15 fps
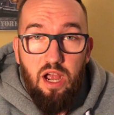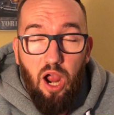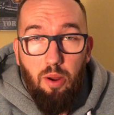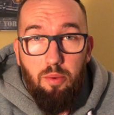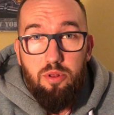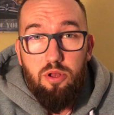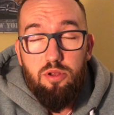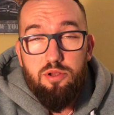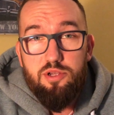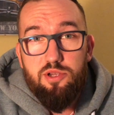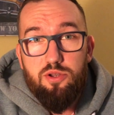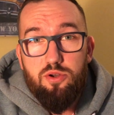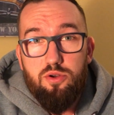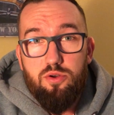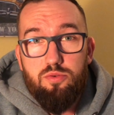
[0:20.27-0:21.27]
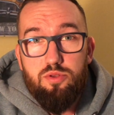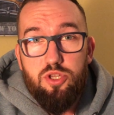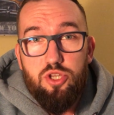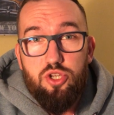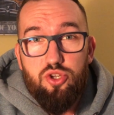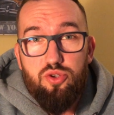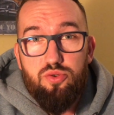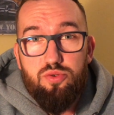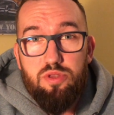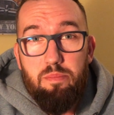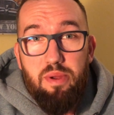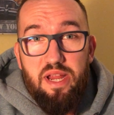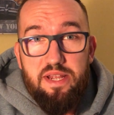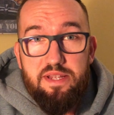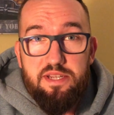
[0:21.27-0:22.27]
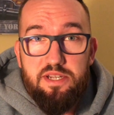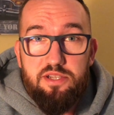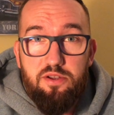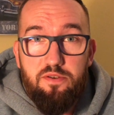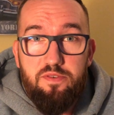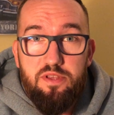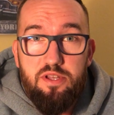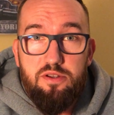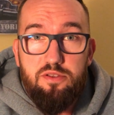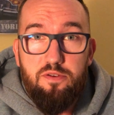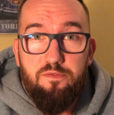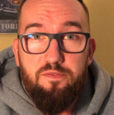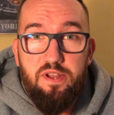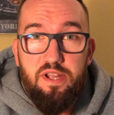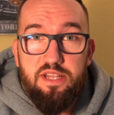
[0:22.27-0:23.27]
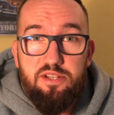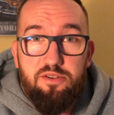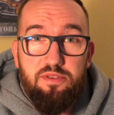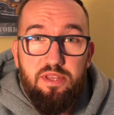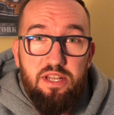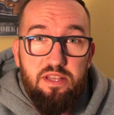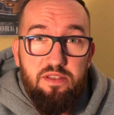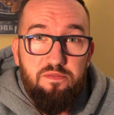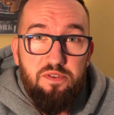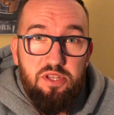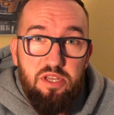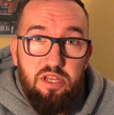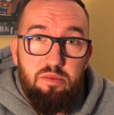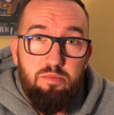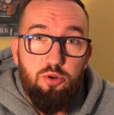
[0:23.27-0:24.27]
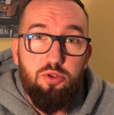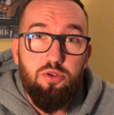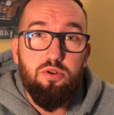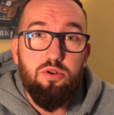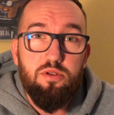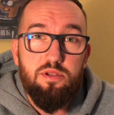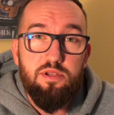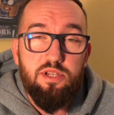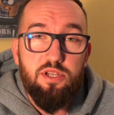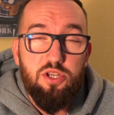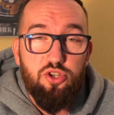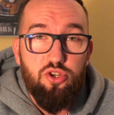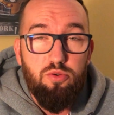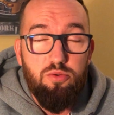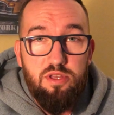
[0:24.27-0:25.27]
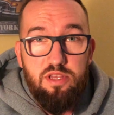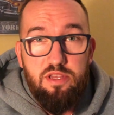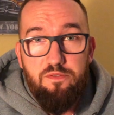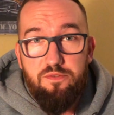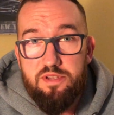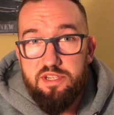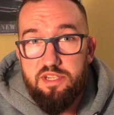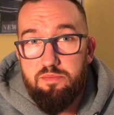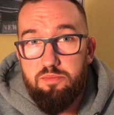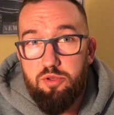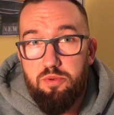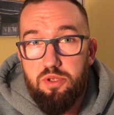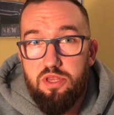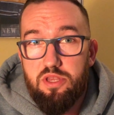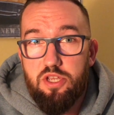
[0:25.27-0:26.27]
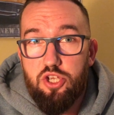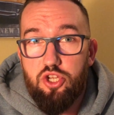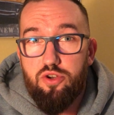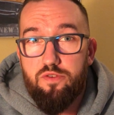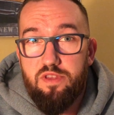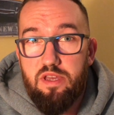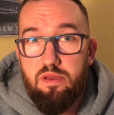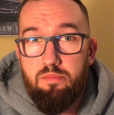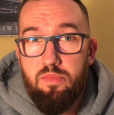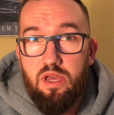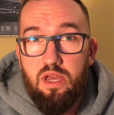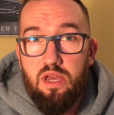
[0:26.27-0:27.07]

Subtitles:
I will also teach you the basics of Internet of Things connectivity and protocols, show you the differences between each of them,